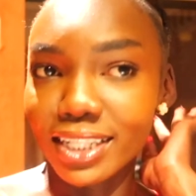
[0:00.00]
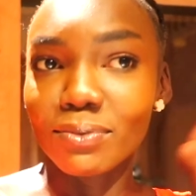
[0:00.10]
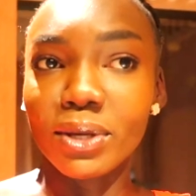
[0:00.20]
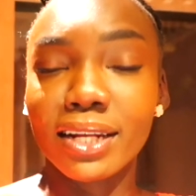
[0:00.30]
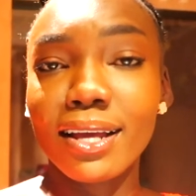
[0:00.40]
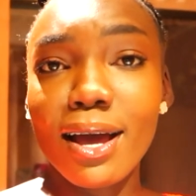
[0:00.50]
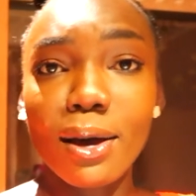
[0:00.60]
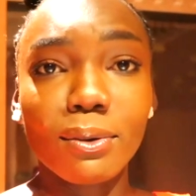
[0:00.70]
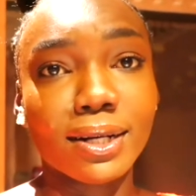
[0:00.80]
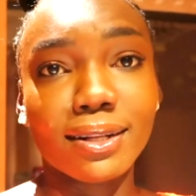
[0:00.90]
It's been
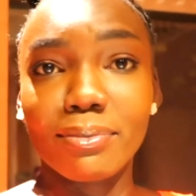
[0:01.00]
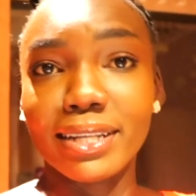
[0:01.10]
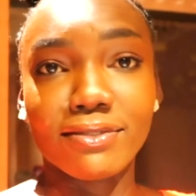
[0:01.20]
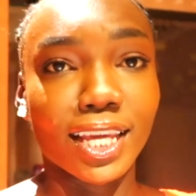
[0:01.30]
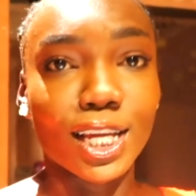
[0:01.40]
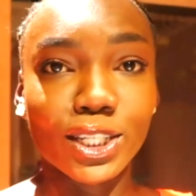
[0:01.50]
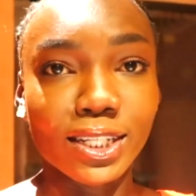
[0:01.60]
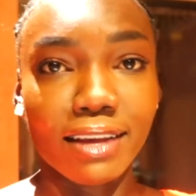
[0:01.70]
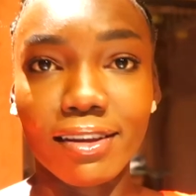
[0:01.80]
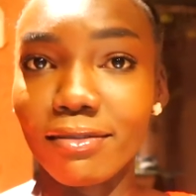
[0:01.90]
one of the best
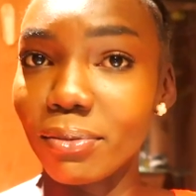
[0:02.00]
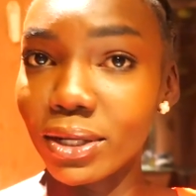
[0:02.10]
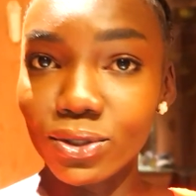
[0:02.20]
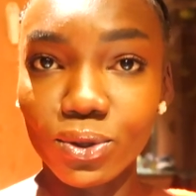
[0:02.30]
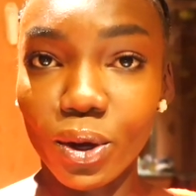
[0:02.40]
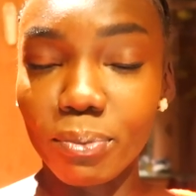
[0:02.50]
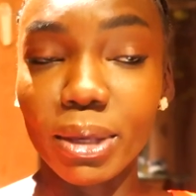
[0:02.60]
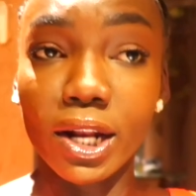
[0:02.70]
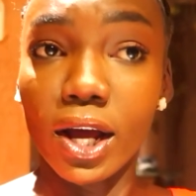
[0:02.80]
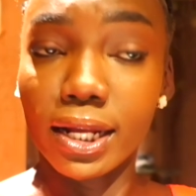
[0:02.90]
vacations I've ever
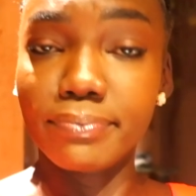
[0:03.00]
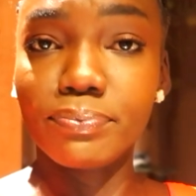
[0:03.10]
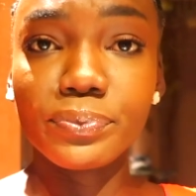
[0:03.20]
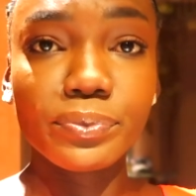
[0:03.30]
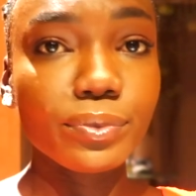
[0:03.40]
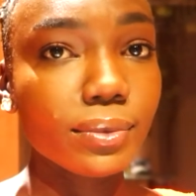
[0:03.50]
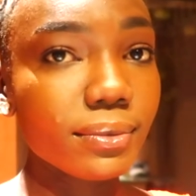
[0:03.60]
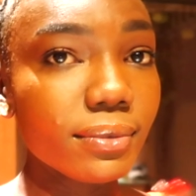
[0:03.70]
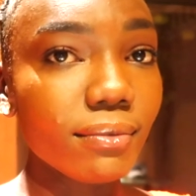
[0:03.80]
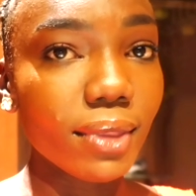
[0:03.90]
been on.
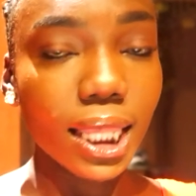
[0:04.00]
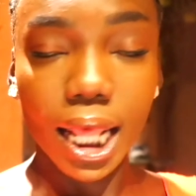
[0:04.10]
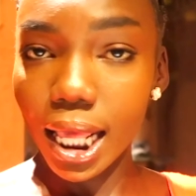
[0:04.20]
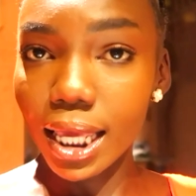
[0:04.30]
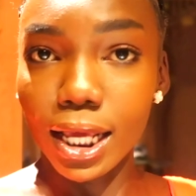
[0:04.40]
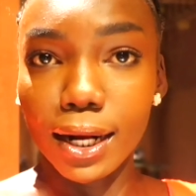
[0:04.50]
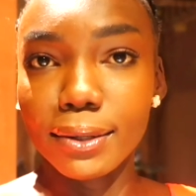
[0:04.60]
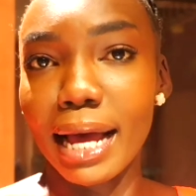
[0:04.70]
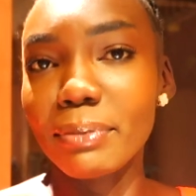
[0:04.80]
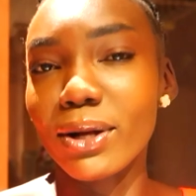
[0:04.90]
You know,
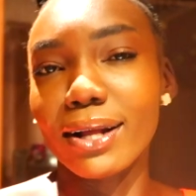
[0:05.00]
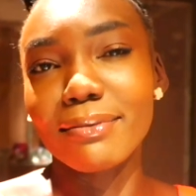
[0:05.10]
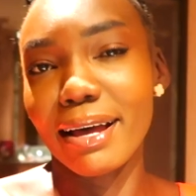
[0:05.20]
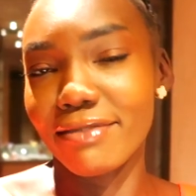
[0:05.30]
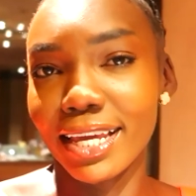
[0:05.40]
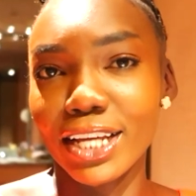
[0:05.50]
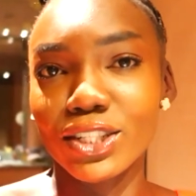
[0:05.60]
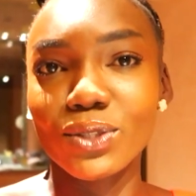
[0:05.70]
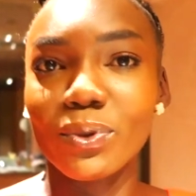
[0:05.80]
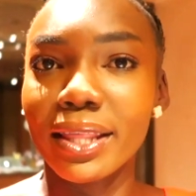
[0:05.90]
I mean, all of my
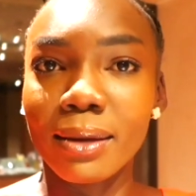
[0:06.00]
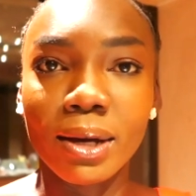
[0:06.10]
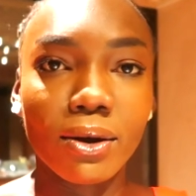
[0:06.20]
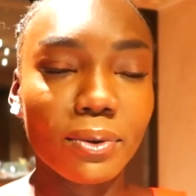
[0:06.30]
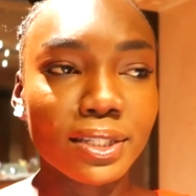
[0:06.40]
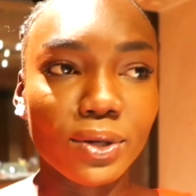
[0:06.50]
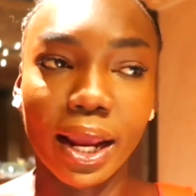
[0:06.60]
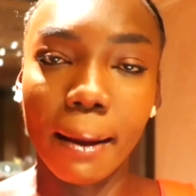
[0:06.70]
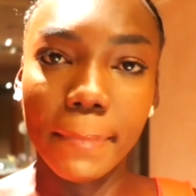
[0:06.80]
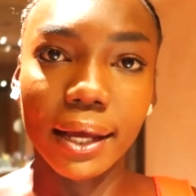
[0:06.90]
vacations with him are always
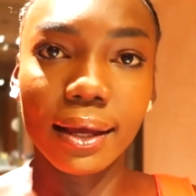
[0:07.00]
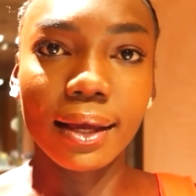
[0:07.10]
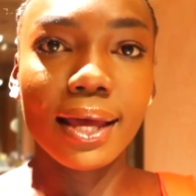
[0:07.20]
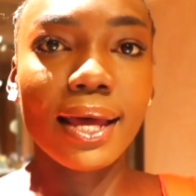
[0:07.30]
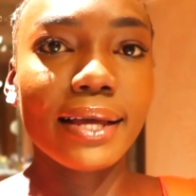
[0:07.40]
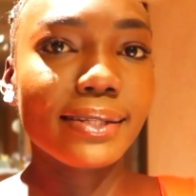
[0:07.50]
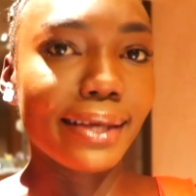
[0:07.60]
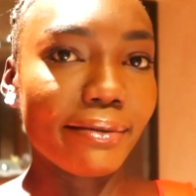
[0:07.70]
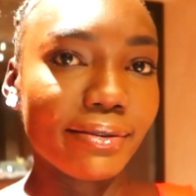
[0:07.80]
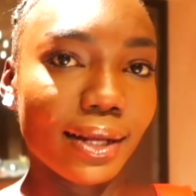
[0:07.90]
great, but
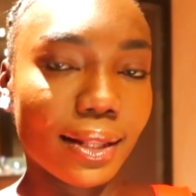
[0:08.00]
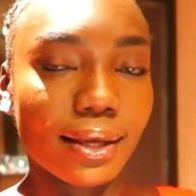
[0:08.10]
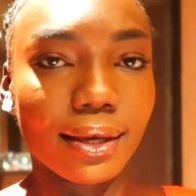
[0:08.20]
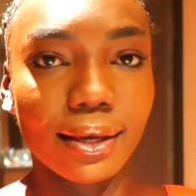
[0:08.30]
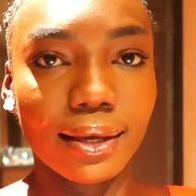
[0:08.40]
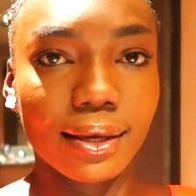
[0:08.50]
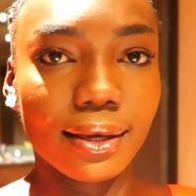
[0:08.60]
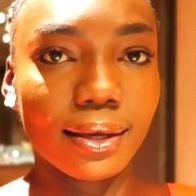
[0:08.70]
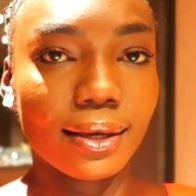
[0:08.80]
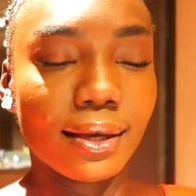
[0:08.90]
definitely
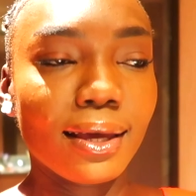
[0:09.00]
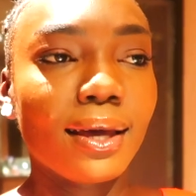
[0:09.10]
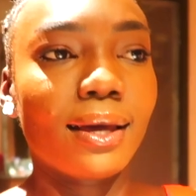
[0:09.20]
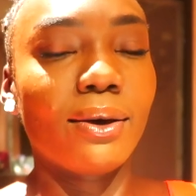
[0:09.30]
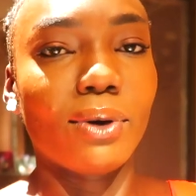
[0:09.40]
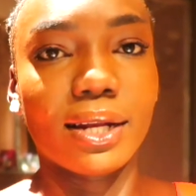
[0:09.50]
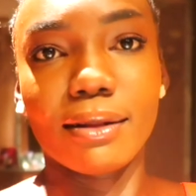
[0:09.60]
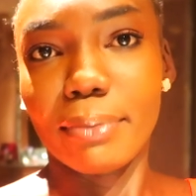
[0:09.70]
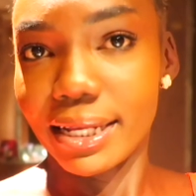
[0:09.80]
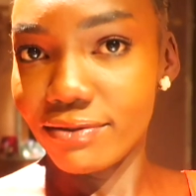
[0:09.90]
one of
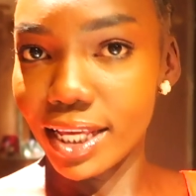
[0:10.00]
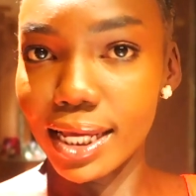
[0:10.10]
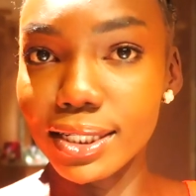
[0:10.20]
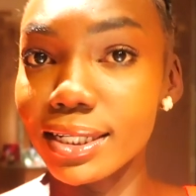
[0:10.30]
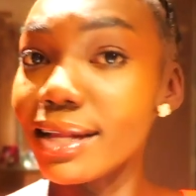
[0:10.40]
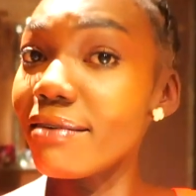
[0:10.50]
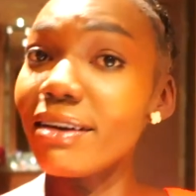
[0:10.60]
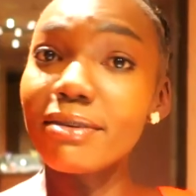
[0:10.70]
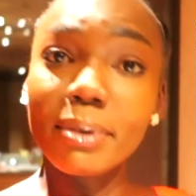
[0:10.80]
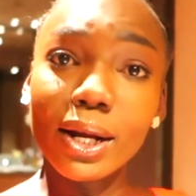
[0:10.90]
the best vacations I've
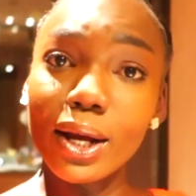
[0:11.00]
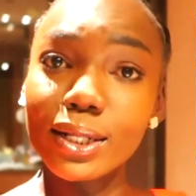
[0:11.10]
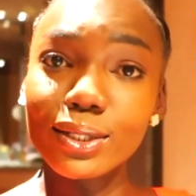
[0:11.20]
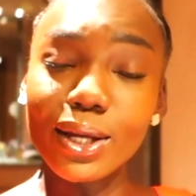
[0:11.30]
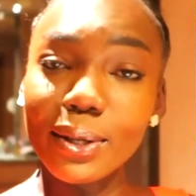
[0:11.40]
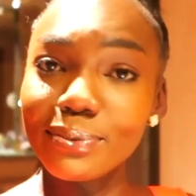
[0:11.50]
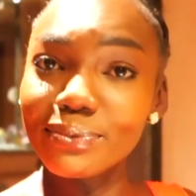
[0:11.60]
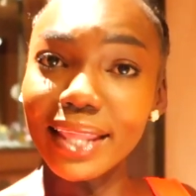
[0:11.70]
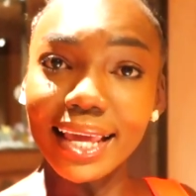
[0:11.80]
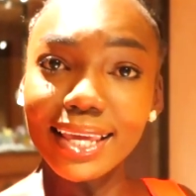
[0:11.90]
ever been on. So
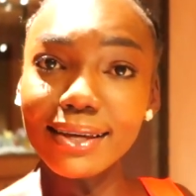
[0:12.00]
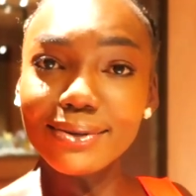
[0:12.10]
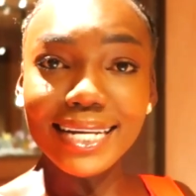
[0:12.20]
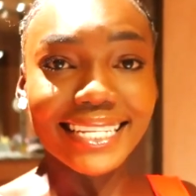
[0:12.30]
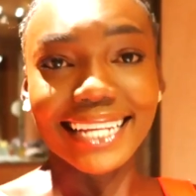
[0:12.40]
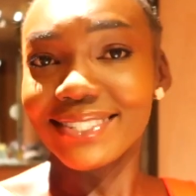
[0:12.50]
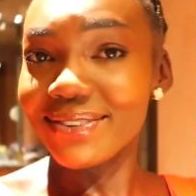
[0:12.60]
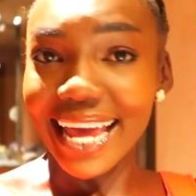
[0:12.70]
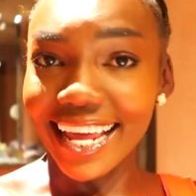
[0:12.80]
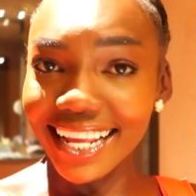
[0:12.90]
thank you, Tattoo
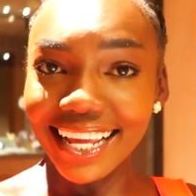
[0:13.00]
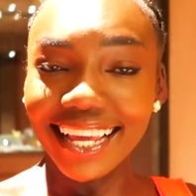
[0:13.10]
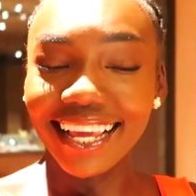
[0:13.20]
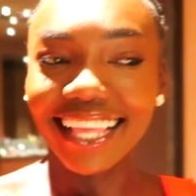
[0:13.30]
Daddy.